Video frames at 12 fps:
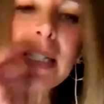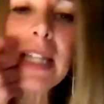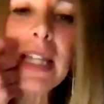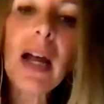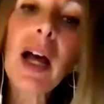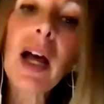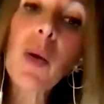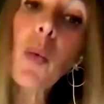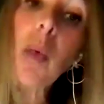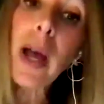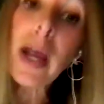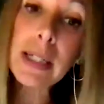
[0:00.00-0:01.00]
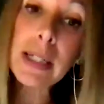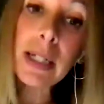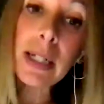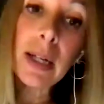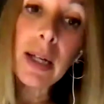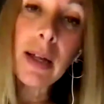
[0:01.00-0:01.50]
that I
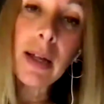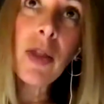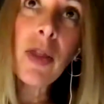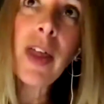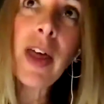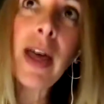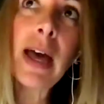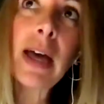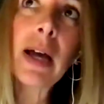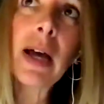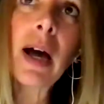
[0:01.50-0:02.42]
went that